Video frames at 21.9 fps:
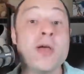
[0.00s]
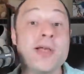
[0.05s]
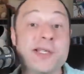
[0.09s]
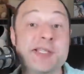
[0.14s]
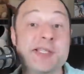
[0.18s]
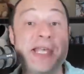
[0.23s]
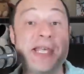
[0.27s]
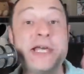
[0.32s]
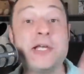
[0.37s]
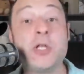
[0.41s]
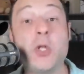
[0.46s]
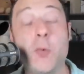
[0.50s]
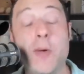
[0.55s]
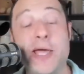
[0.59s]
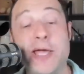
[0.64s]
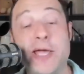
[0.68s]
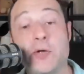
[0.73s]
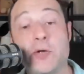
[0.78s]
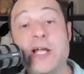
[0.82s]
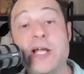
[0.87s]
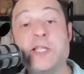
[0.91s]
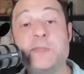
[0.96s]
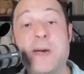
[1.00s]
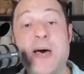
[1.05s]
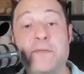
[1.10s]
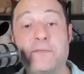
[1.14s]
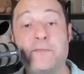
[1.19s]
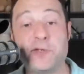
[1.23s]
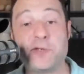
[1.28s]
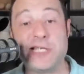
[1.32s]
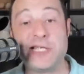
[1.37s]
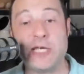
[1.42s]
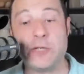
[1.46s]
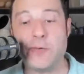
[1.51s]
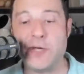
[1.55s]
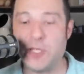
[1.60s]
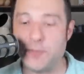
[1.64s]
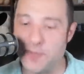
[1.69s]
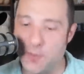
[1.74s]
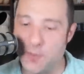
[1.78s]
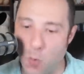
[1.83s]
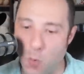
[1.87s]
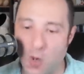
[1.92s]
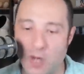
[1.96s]
sail away. Great spot for sail away. It'll
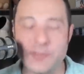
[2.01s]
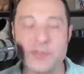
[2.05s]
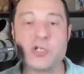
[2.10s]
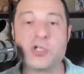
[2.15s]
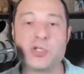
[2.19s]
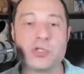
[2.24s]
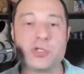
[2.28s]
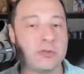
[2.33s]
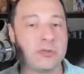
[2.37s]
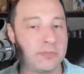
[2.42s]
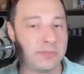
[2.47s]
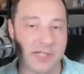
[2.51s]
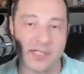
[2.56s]
be warm in June,